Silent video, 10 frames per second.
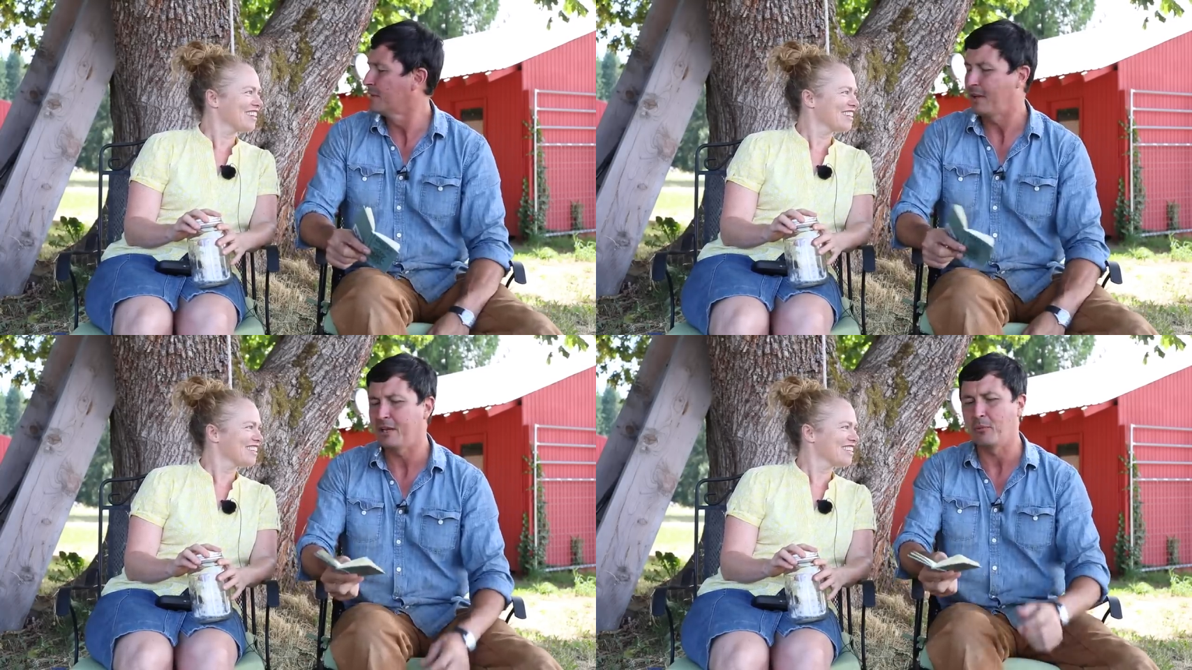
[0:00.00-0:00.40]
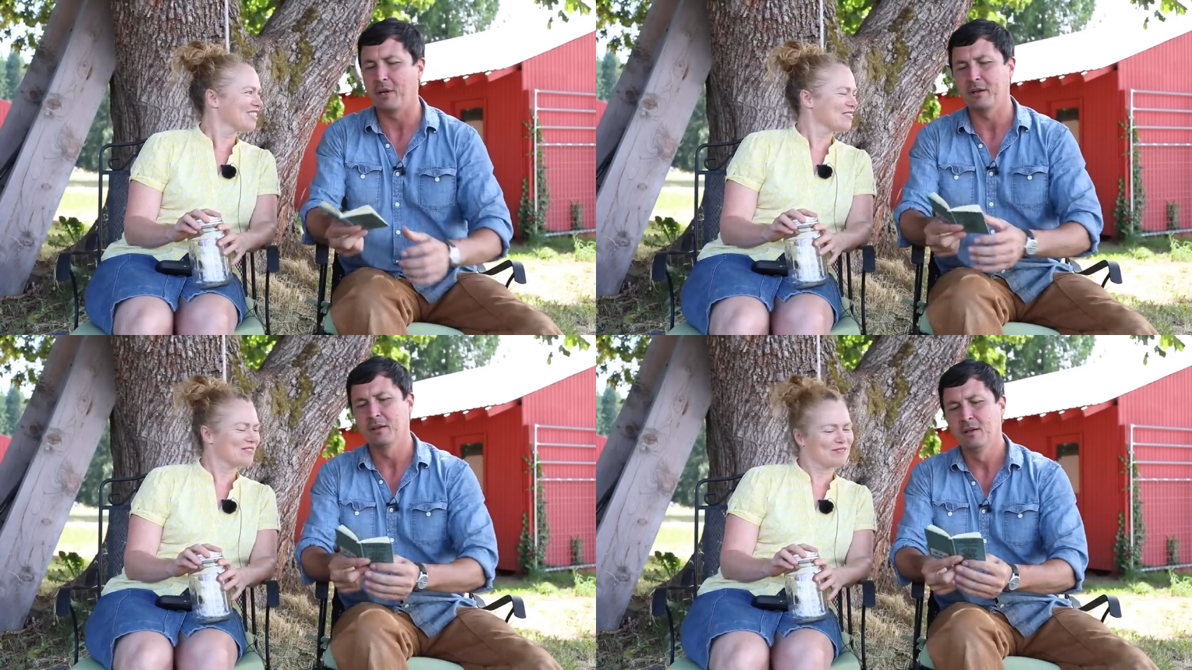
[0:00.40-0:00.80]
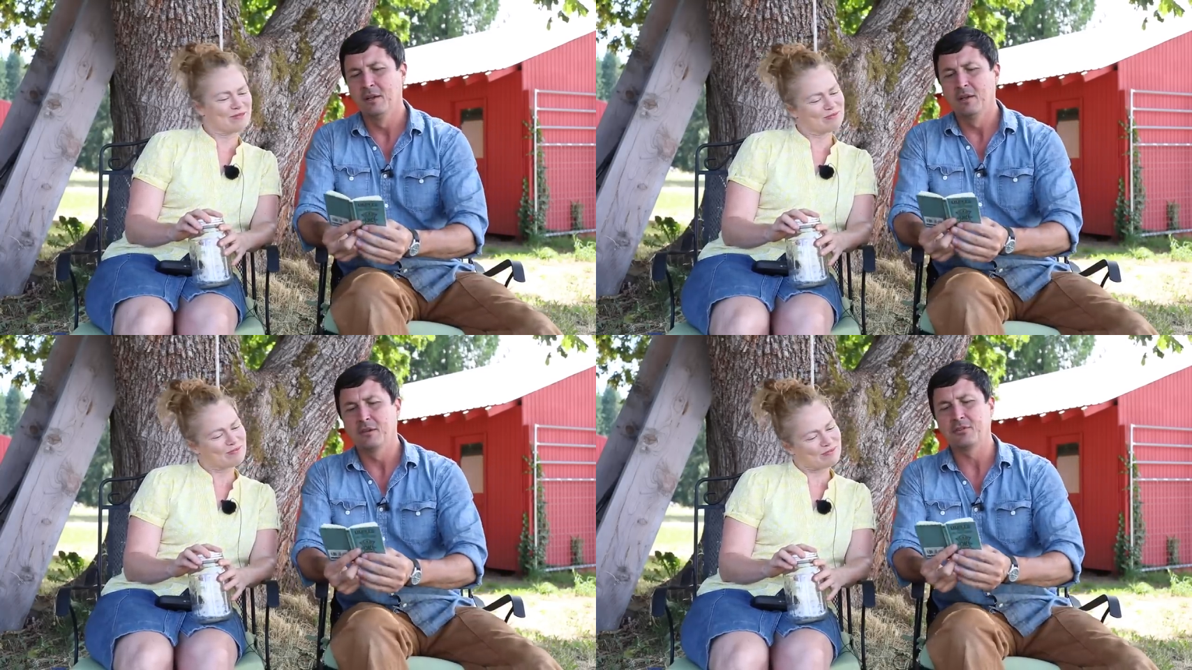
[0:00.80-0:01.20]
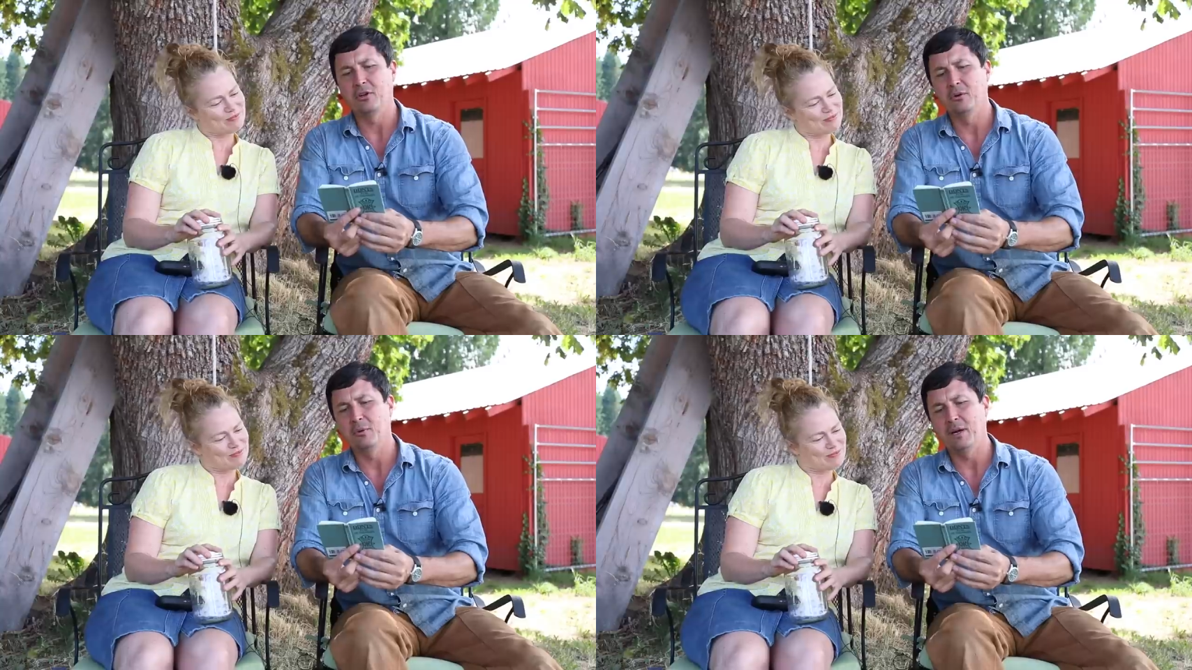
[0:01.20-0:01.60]
Speaker 1: Anyway,
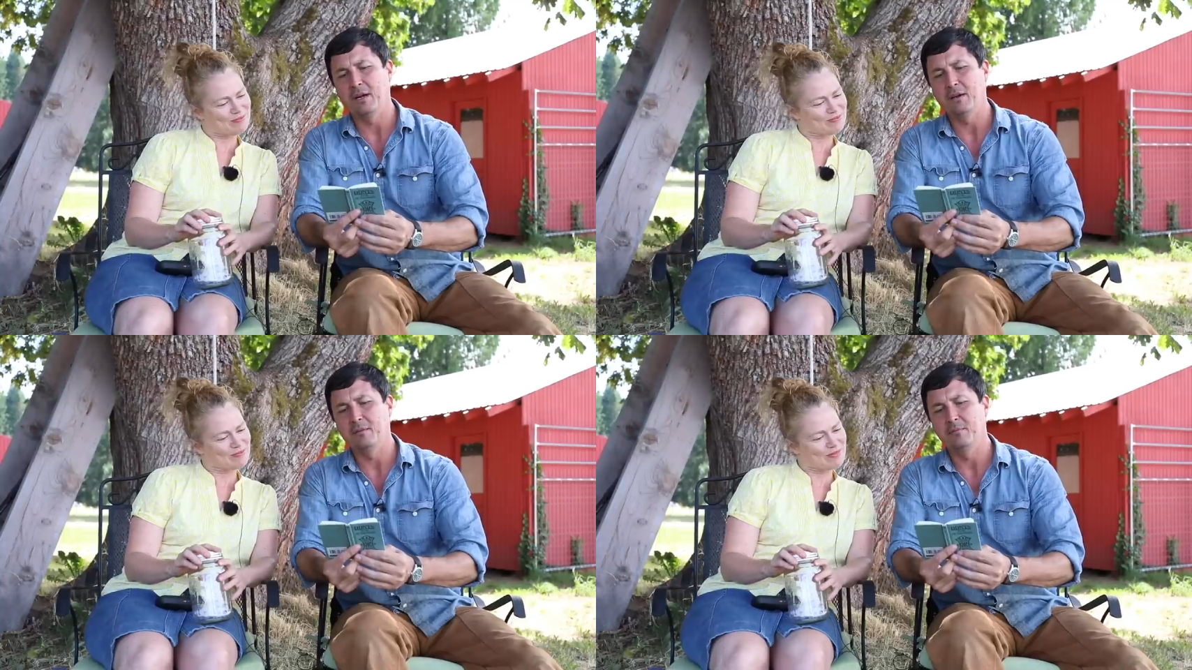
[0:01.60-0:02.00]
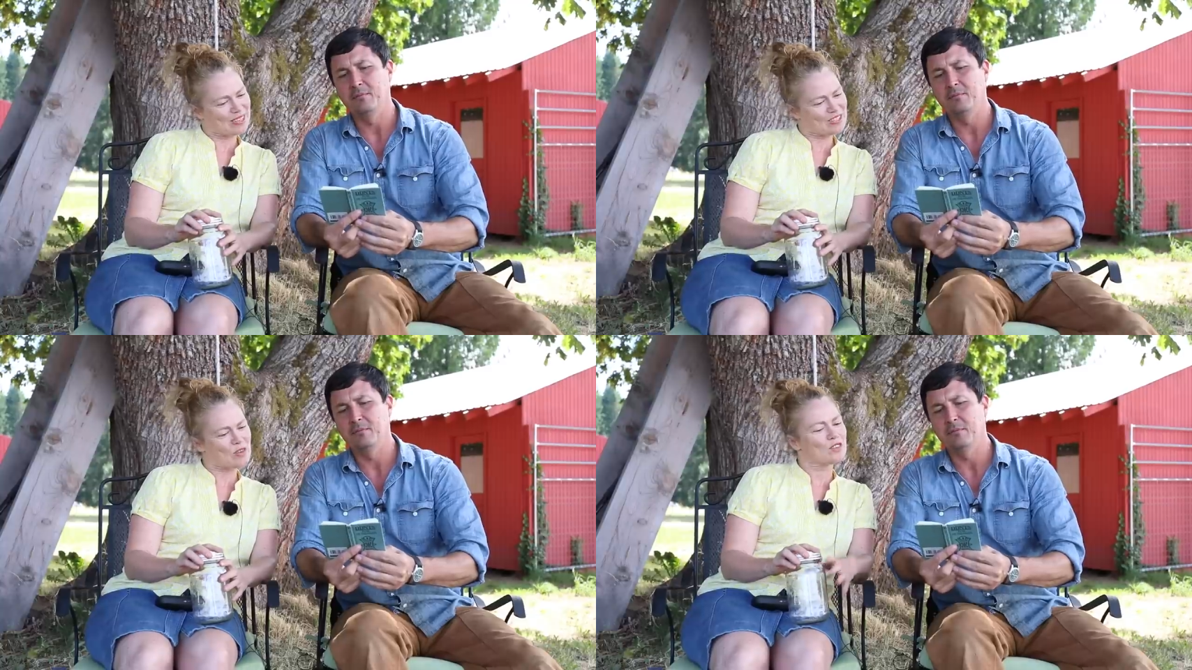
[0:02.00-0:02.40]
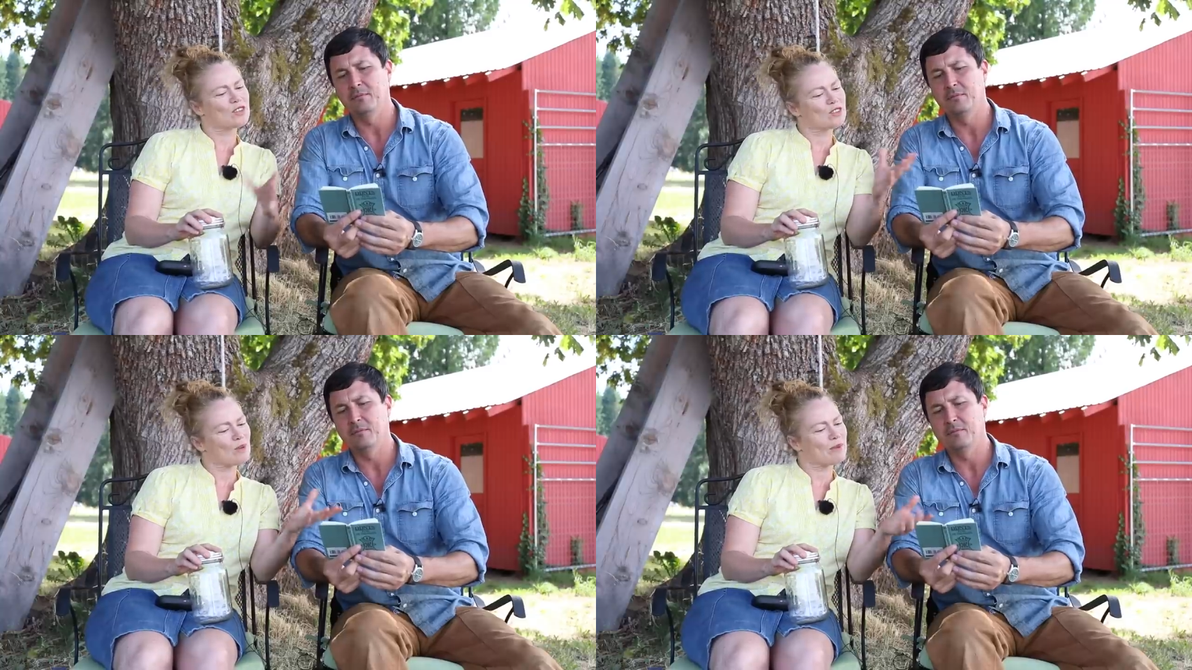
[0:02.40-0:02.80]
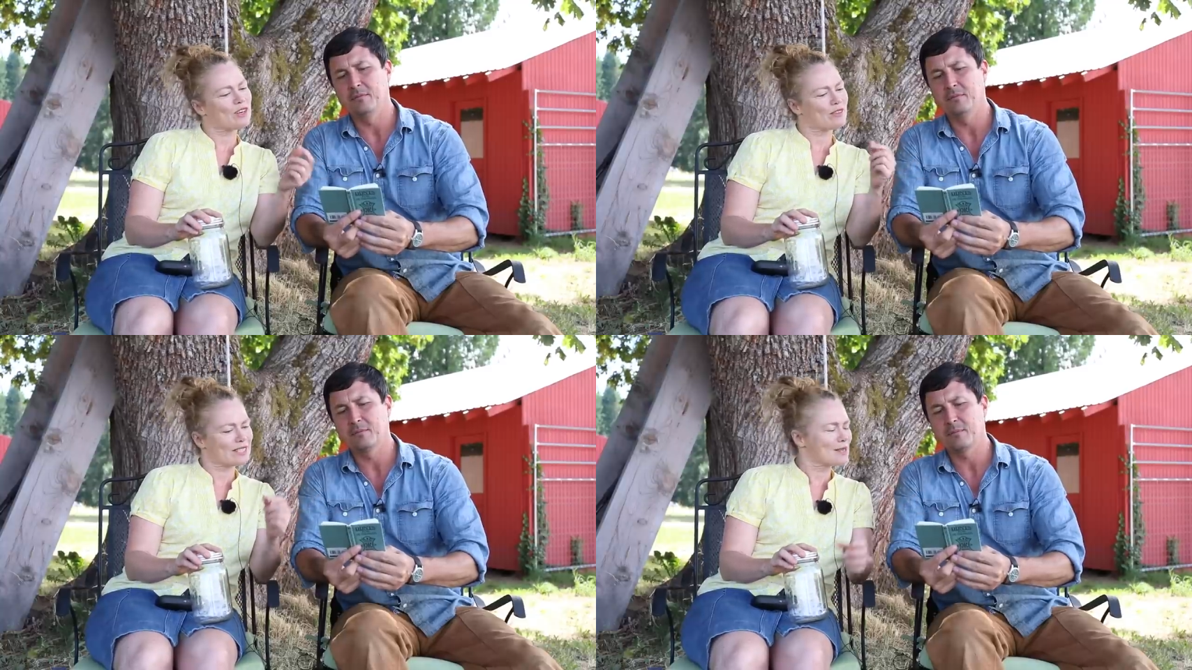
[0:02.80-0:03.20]
so, um, so, so don't be
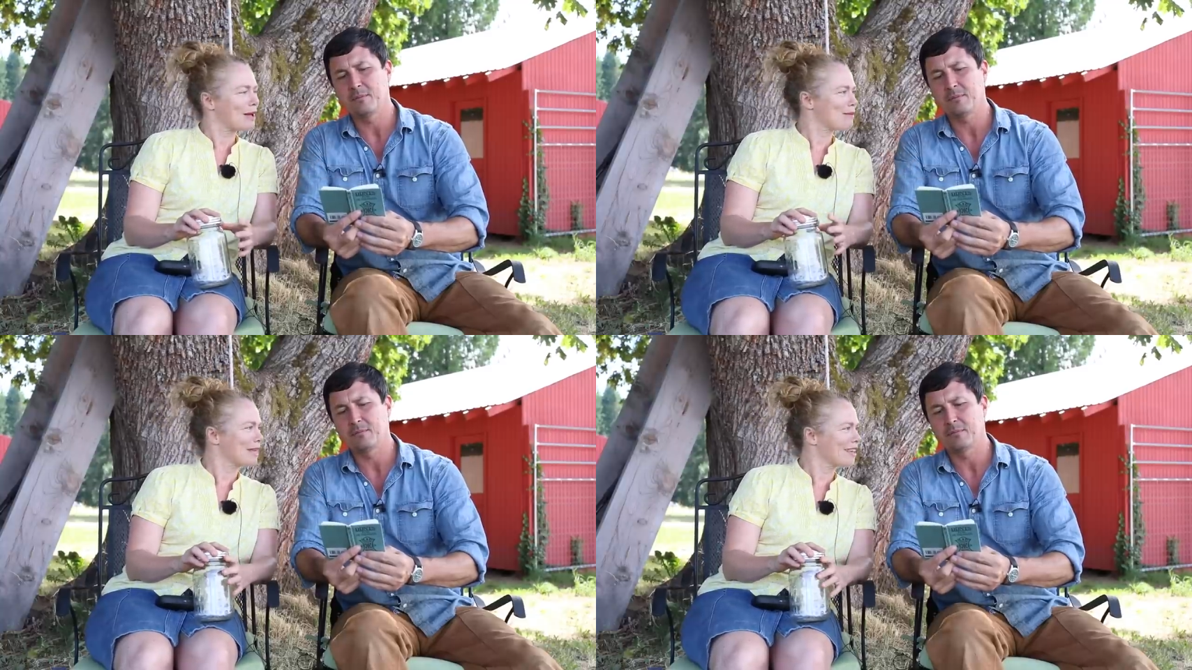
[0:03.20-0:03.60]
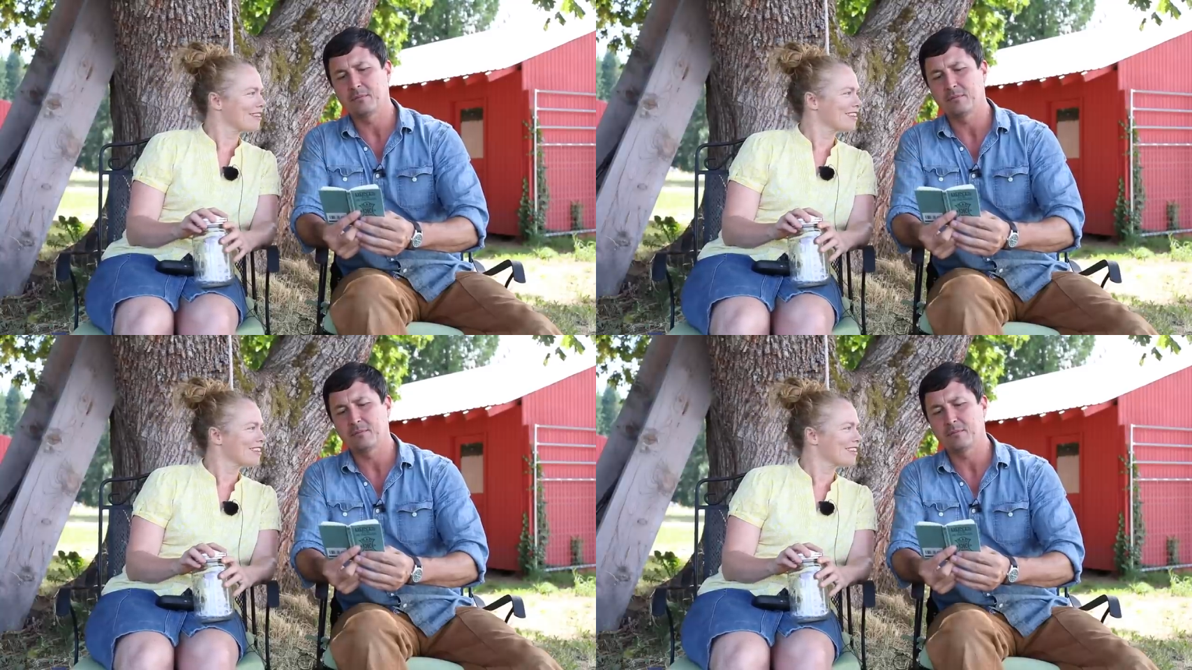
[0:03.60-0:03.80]
nervous about me.